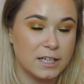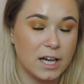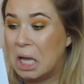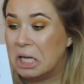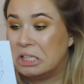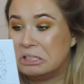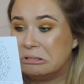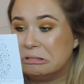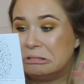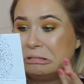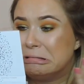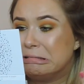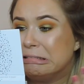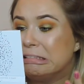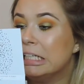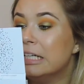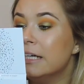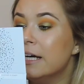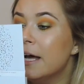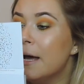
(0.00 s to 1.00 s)

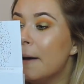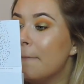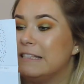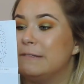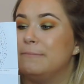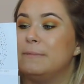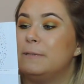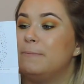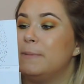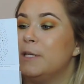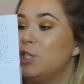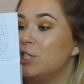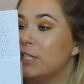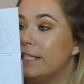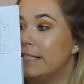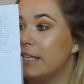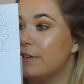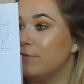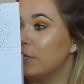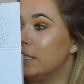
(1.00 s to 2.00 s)
Like, makes me
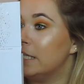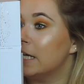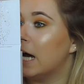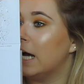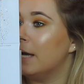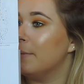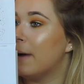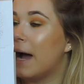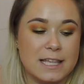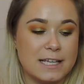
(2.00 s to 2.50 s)
speechless every time.